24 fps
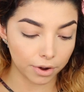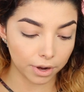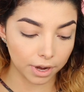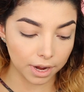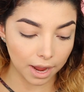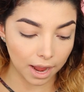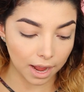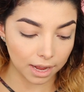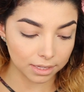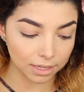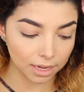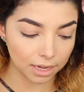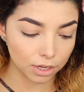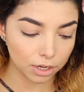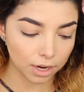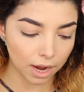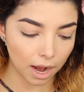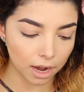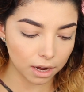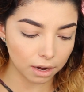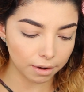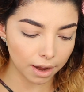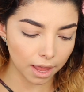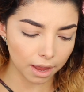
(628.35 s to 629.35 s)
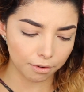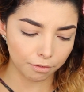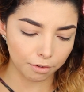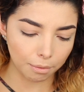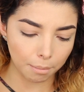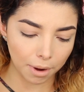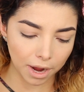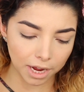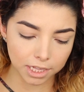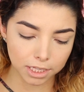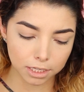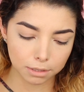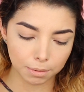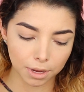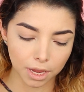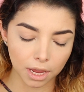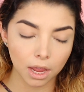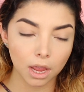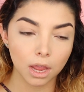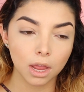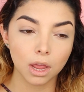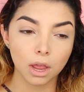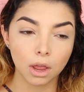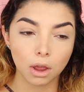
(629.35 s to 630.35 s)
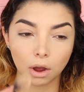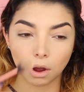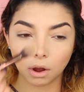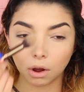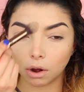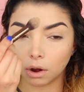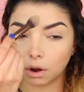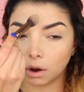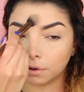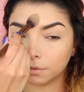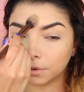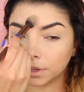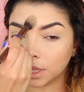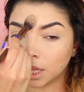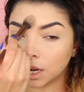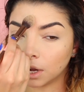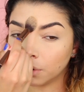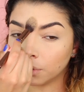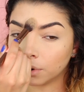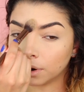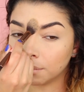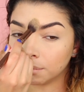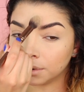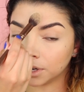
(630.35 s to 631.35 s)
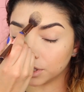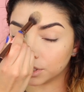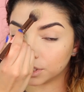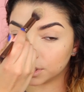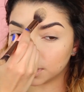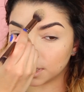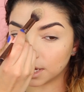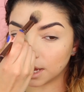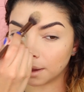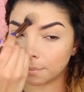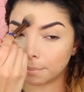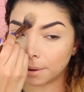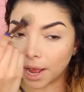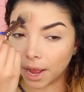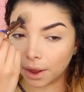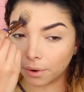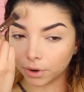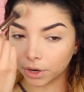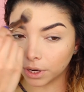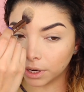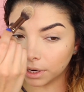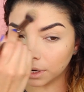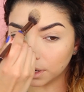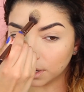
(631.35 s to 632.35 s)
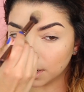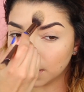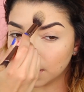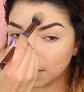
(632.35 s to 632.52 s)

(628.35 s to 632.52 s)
It kind of like reminds me of the Laura Mercier powder,